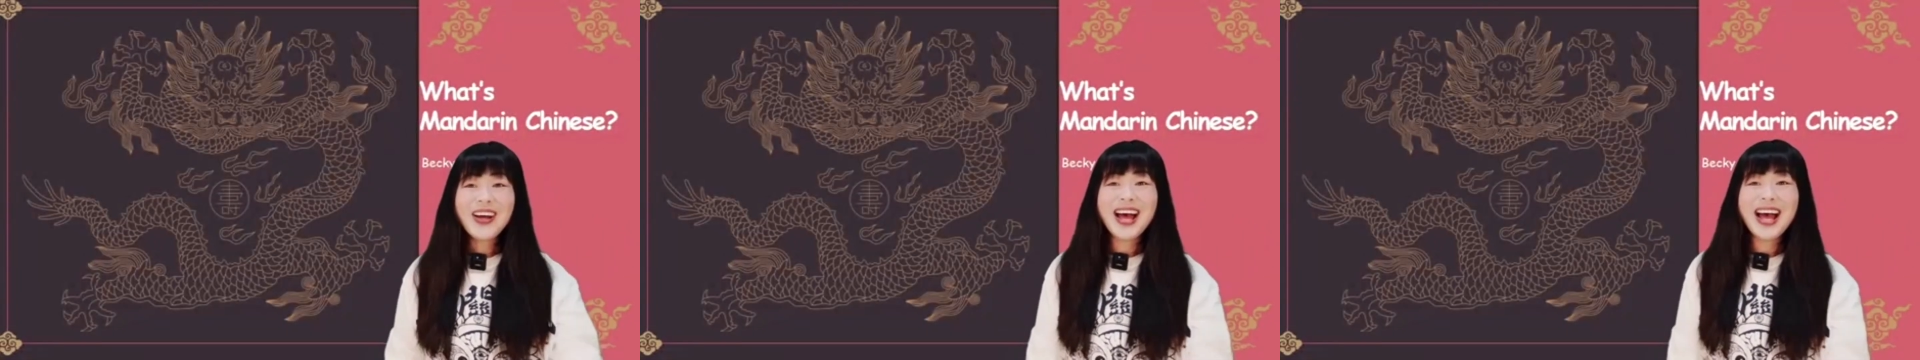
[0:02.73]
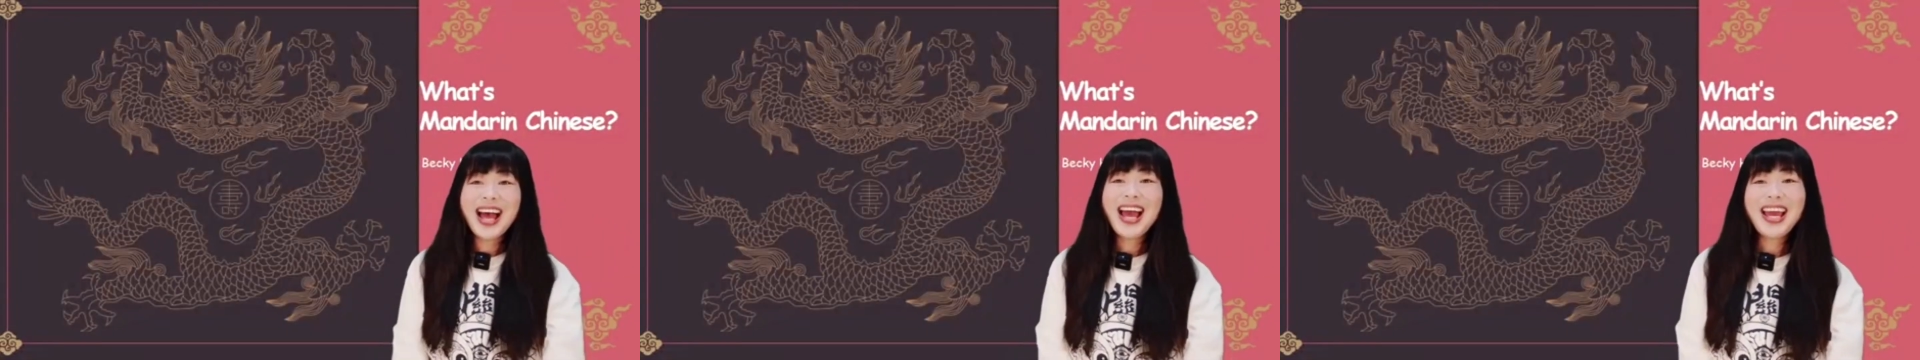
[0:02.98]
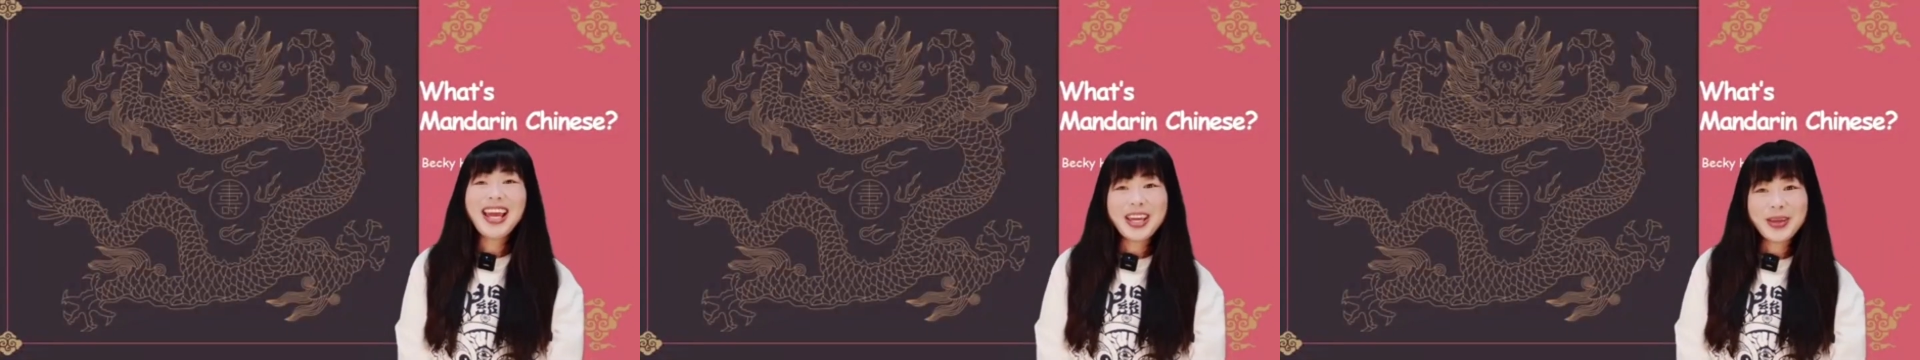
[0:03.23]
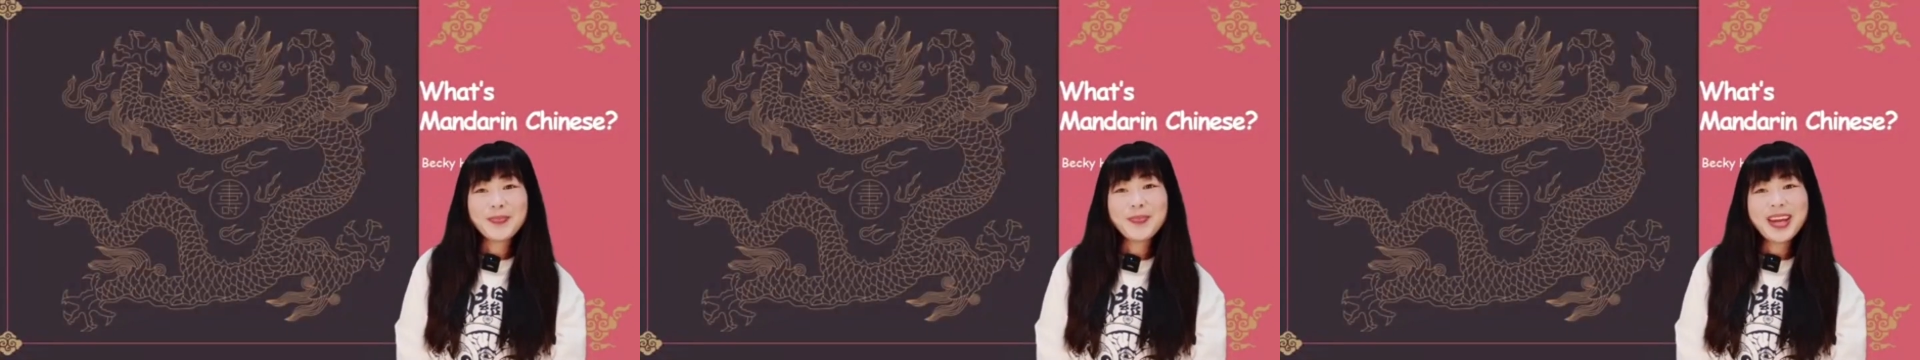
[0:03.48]
Hey,
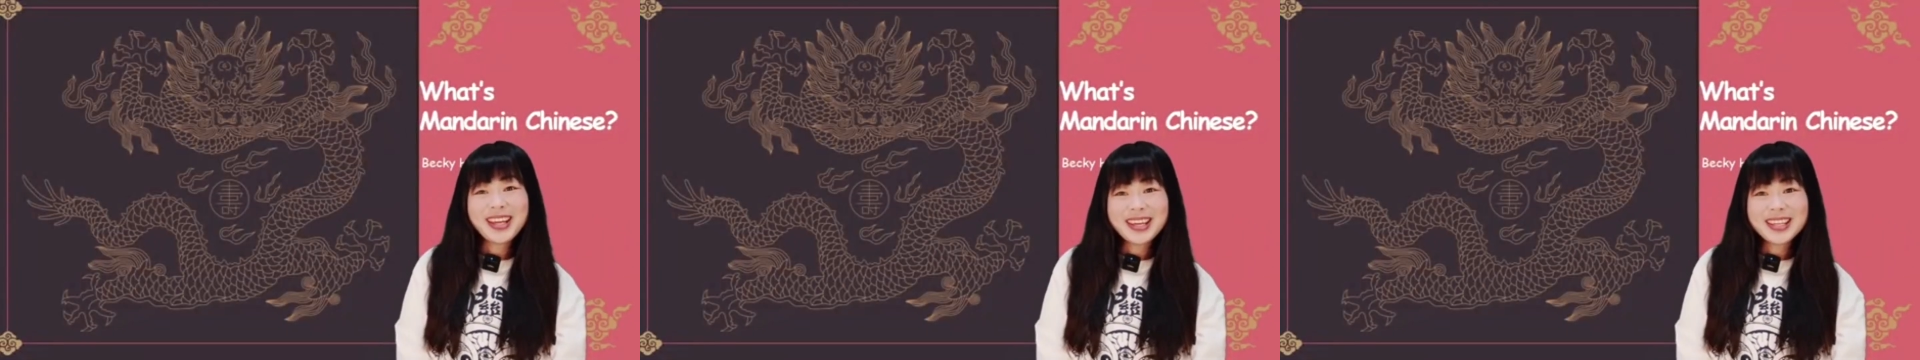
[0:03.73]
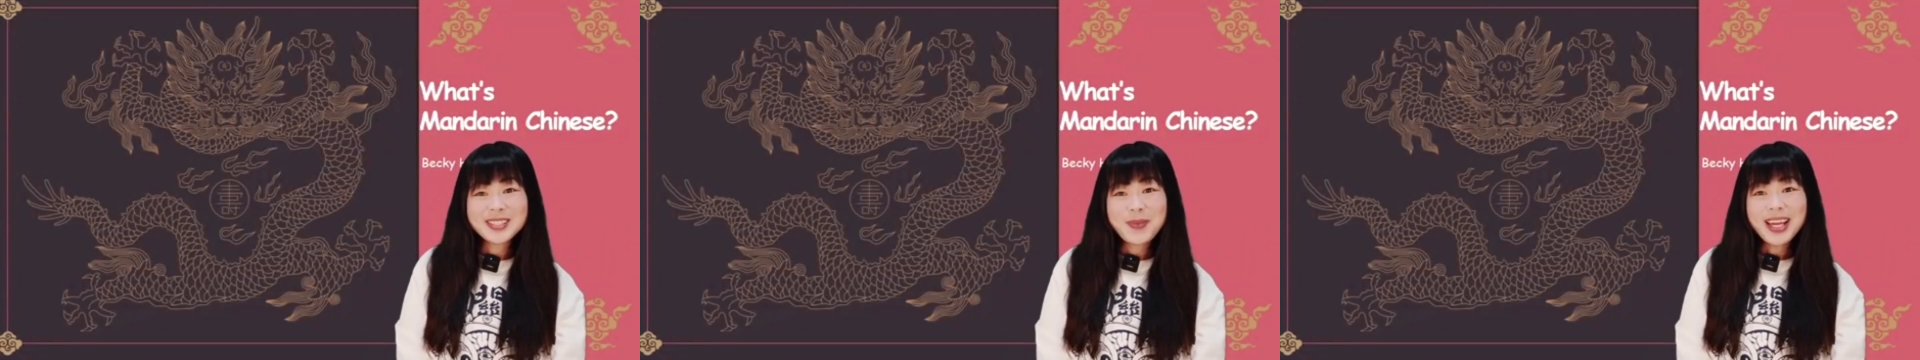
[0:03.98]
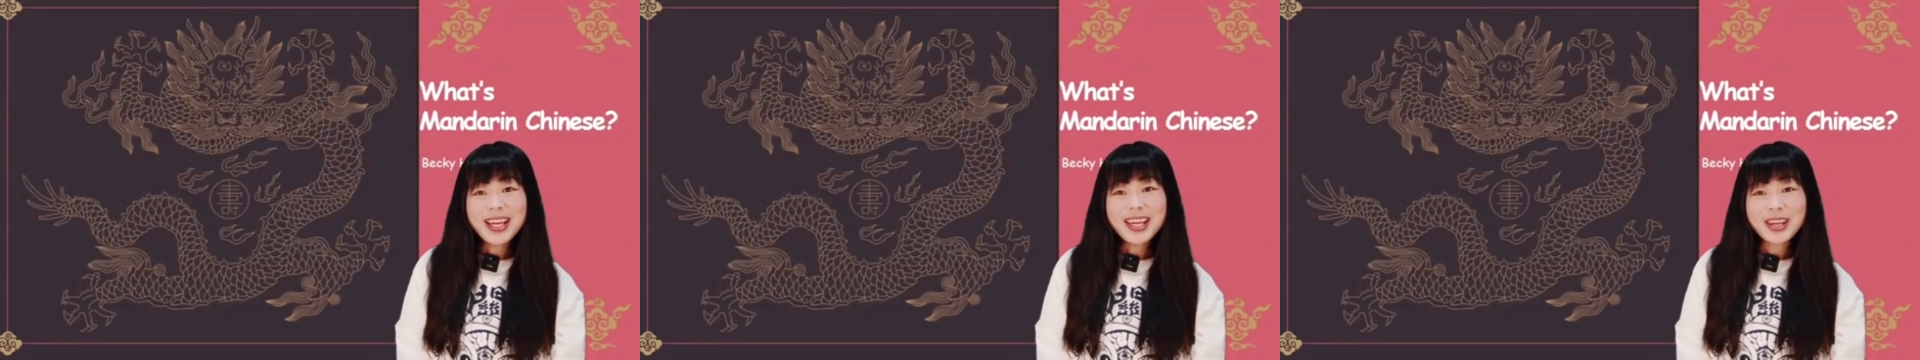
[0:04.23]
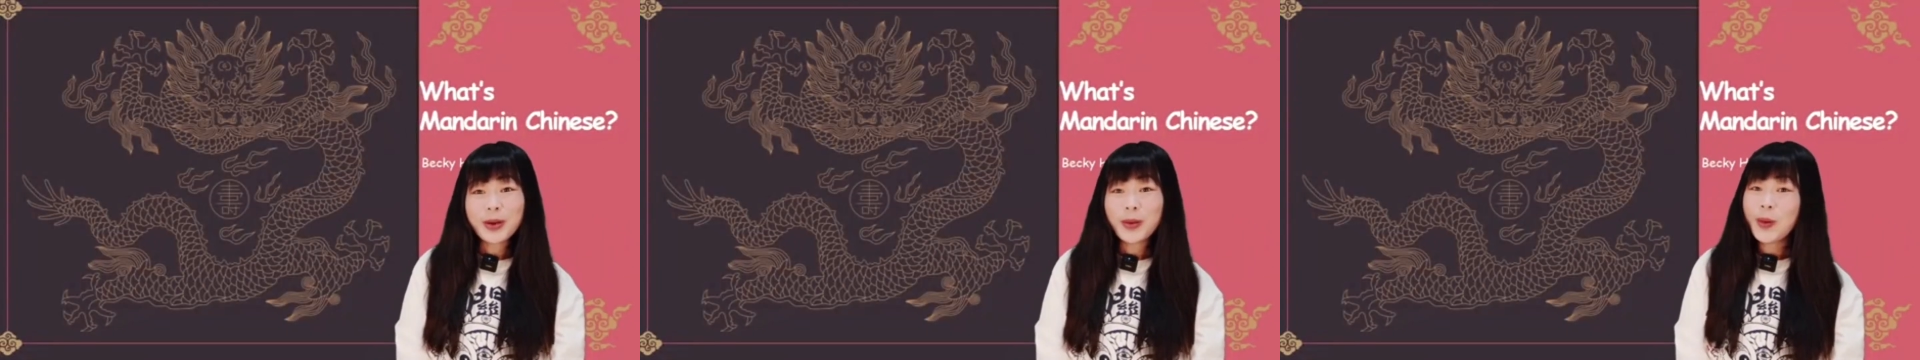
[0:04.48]
my name is Becky.
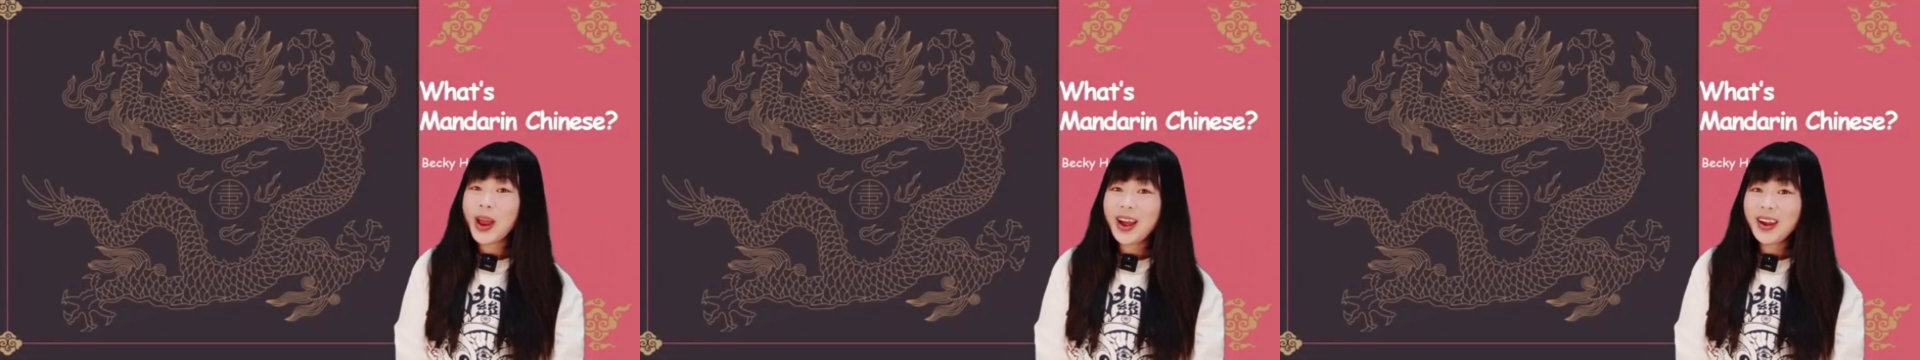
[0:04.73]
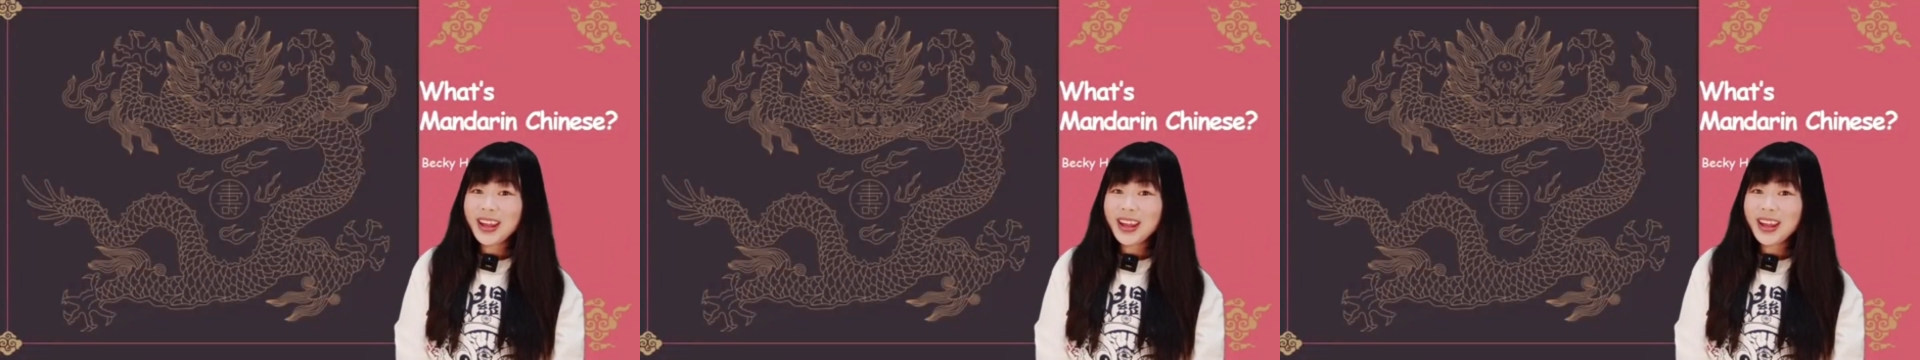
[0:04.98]
Welcome